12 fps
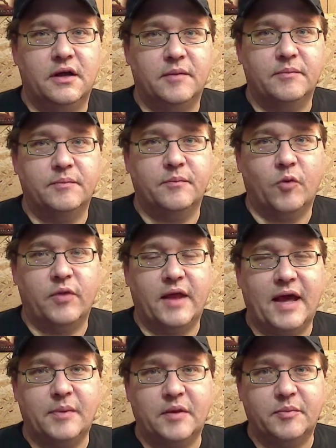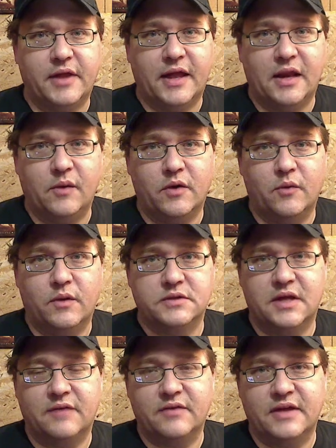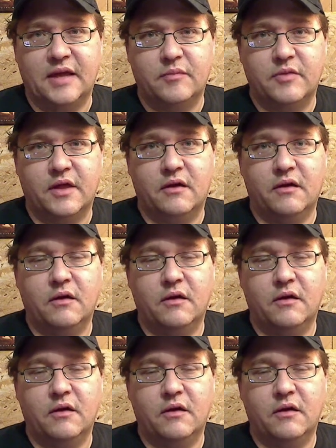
more than happy to play anyone who wants to have a game there.